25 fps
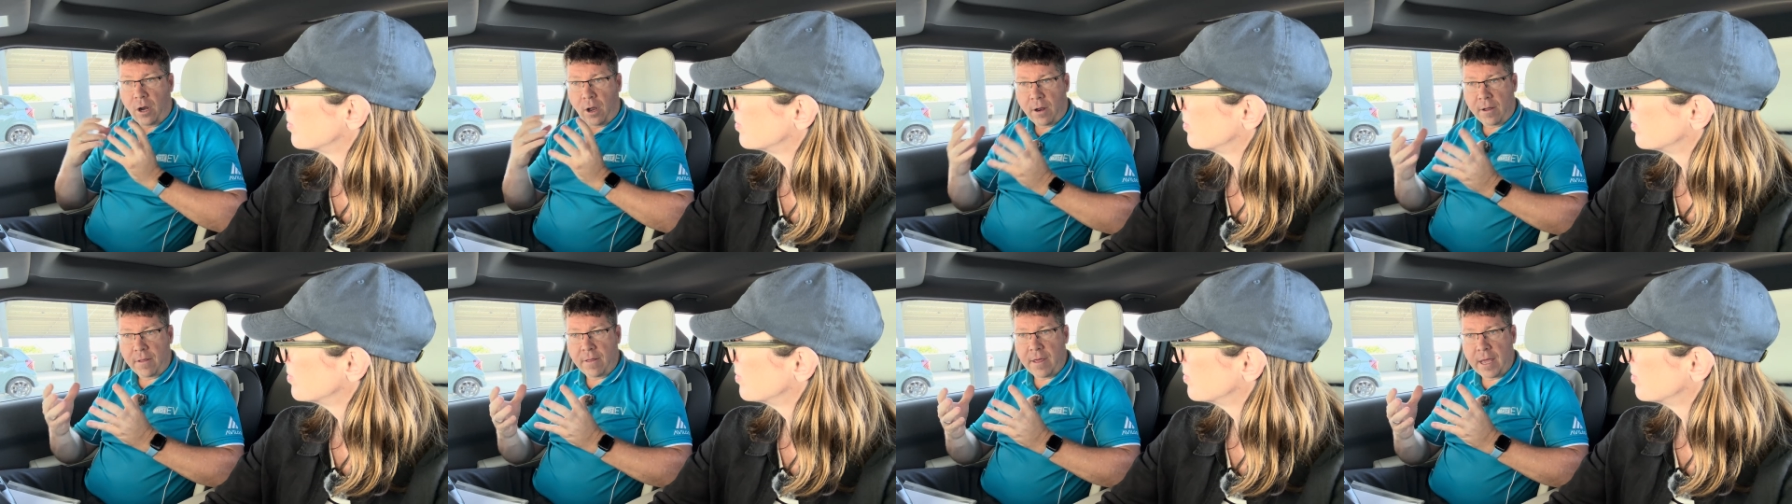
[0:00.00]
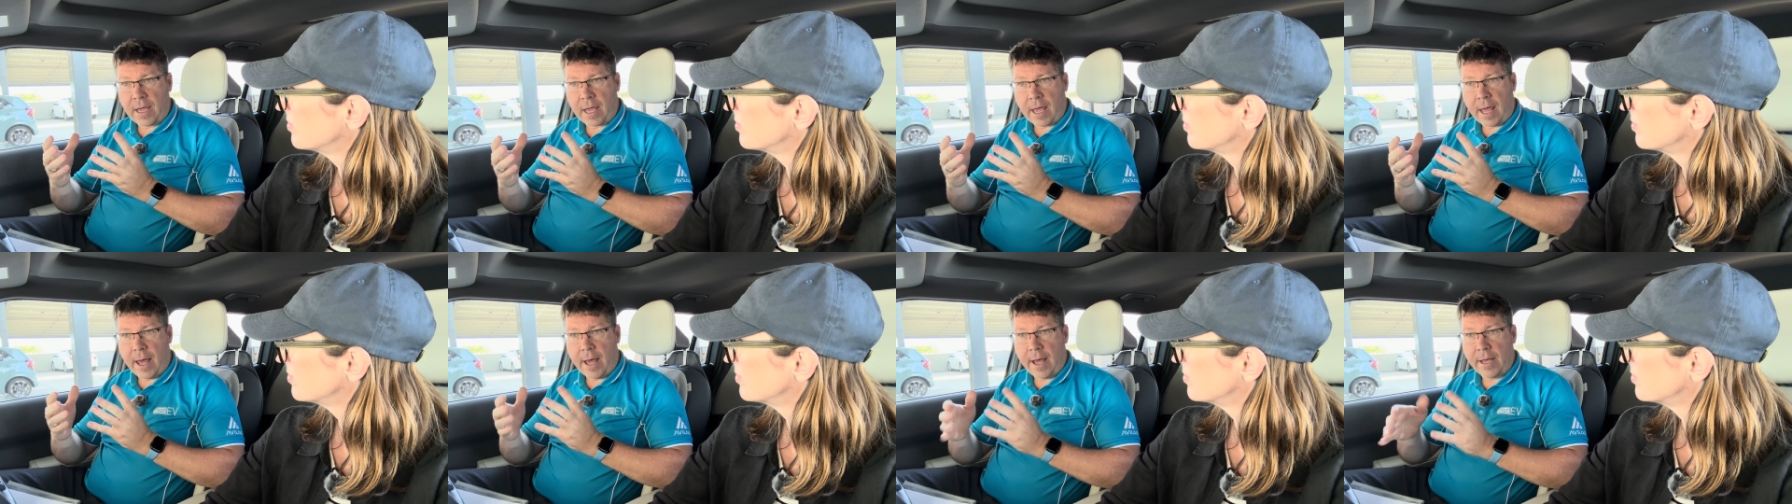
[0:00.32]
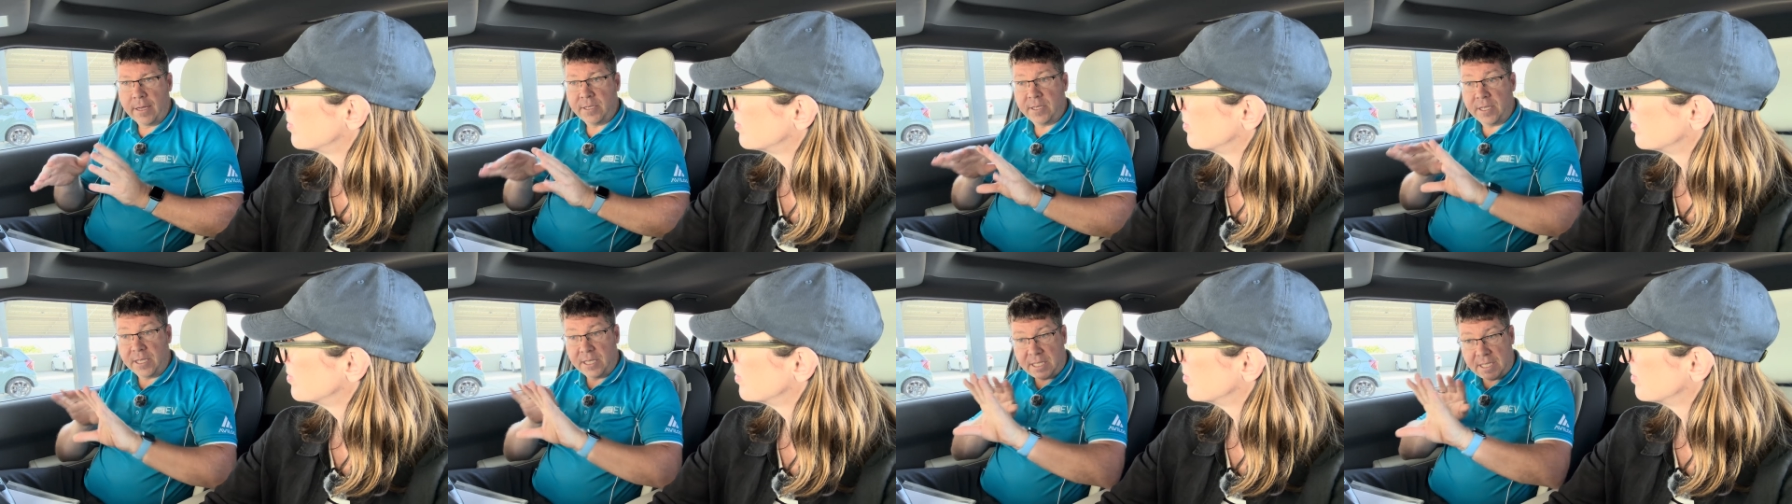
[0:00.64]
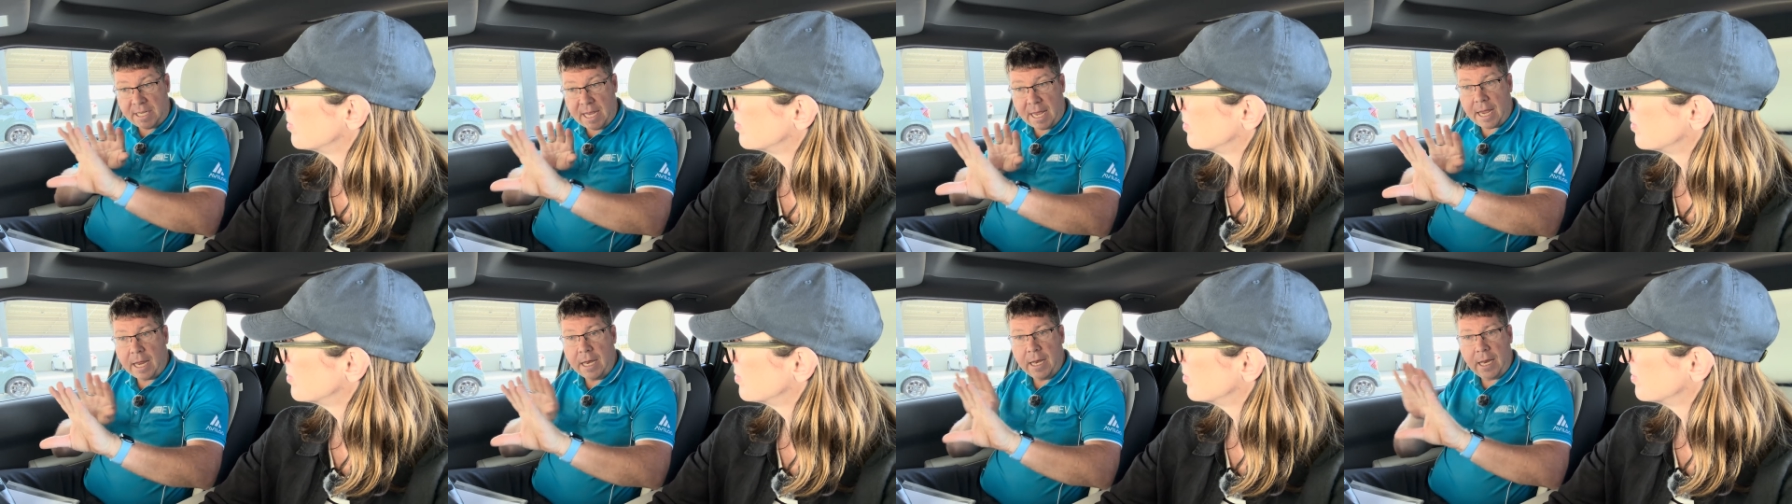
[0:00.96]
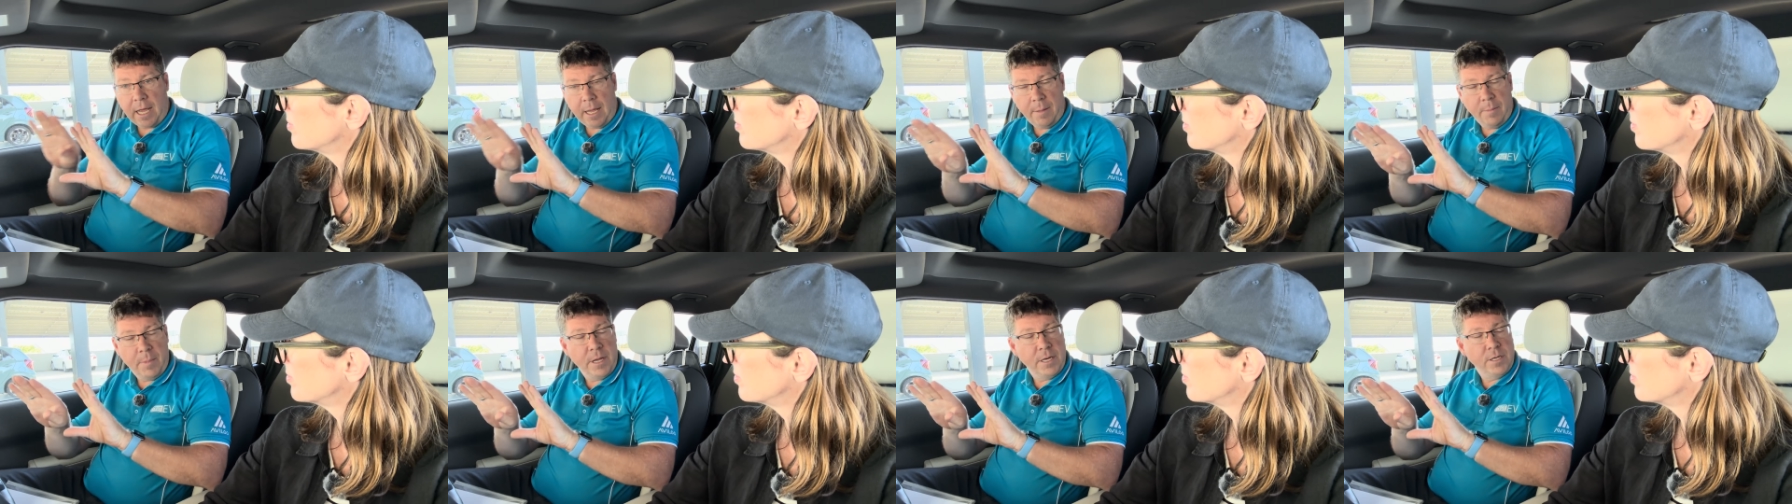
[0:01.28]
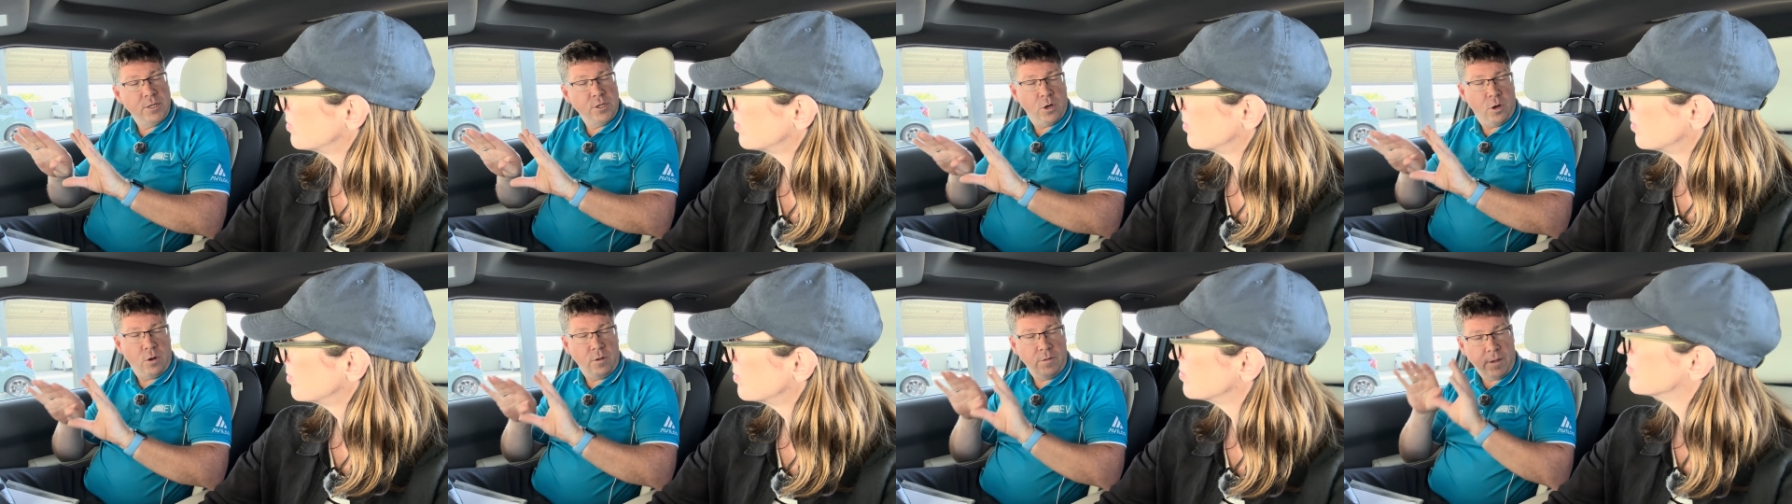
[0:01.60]
lot of their cars. The second
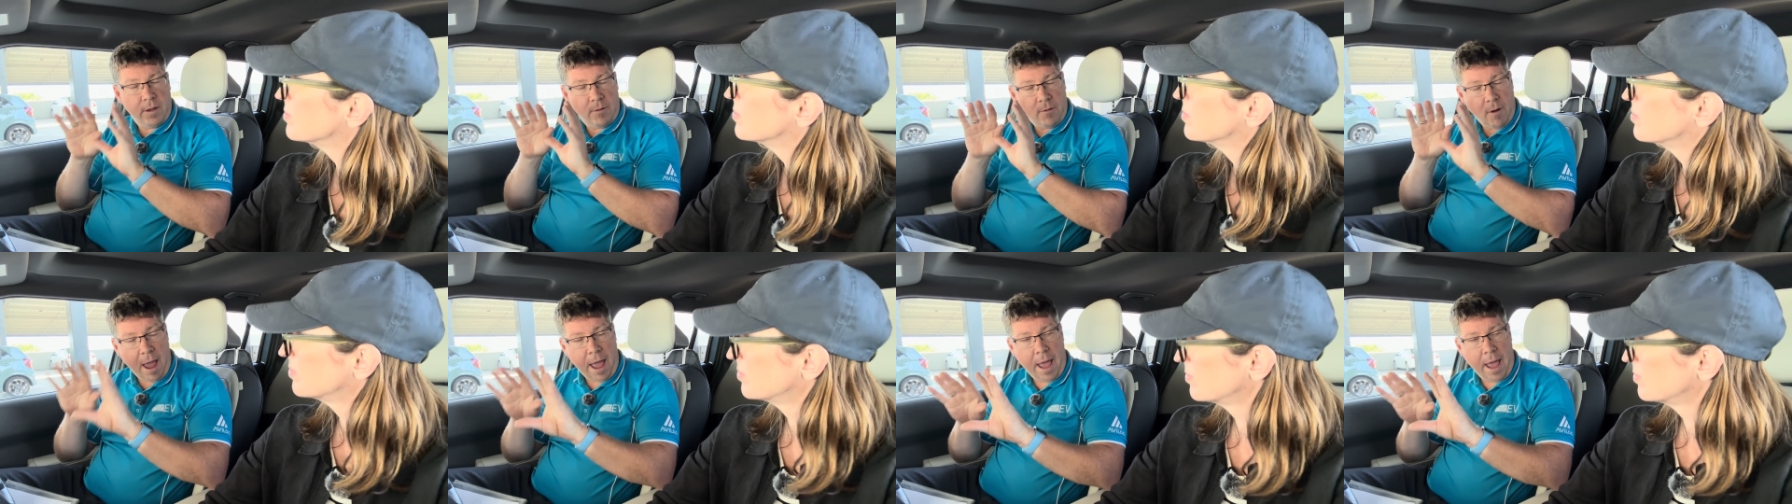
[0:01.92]
image on their